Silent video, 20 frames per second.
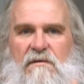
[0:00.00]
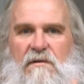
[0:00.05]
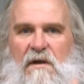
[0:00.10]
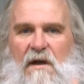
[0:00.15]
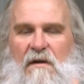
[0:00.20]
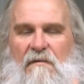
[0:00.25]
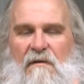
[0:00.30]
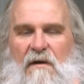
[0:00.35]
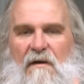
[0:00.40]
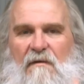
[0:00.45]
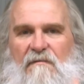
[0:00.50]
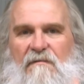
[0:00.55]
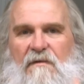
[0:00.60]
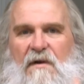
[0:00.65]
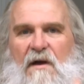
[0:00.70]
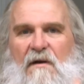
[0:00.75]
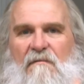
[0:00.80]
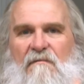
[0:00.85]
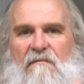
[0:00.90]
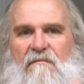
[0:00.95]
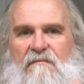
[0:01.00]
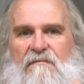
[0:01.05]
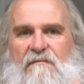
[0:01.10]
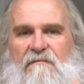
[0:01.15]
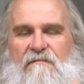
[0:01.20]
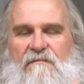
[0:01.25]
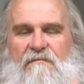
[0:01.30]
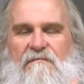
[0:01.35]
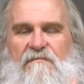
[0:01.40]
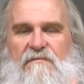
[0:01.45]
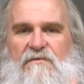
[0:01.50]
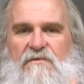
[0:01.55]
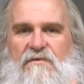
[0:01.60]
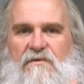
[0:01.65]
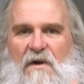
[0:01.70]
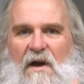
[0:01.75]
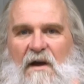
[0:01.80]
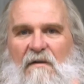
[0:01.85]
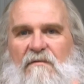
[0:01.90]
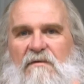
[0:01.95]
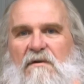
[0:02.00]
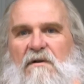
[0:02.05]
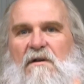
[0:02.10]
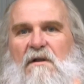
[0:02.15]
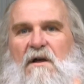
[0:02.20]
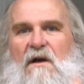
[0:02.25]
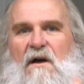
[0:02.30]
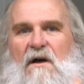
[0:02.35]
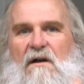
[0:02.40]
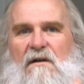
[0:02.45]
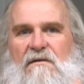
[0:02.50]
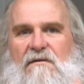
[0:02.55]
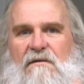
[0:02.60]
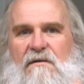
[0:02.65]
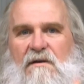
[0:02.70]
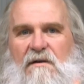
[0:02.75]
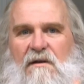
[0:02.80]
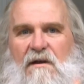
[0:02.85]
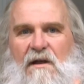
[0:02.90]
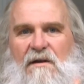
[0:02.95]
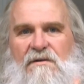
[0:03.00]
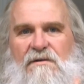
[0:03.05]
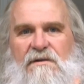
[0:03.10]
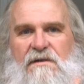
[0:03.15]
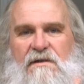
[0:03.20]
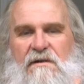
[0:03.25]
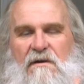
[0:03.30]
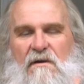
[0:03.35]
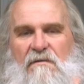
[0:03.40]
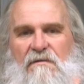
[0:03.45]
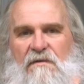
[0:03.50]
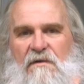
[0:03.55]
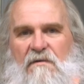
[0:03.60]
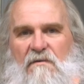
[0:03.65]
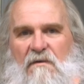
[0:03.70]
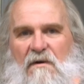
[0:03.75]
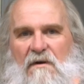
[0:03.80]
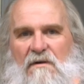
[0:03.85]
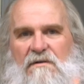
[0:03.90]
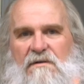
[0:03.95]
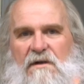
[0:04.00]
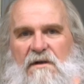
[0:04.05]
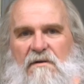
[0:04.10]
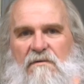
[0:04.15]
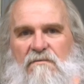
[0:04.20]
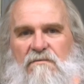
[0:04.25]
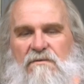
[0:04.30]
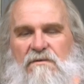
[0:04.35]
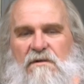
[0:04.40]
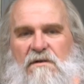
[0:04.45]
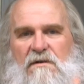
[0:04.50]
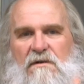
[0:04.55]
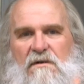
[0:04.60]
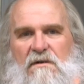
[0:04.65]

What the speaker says: I've travel a lot, and I go through work zones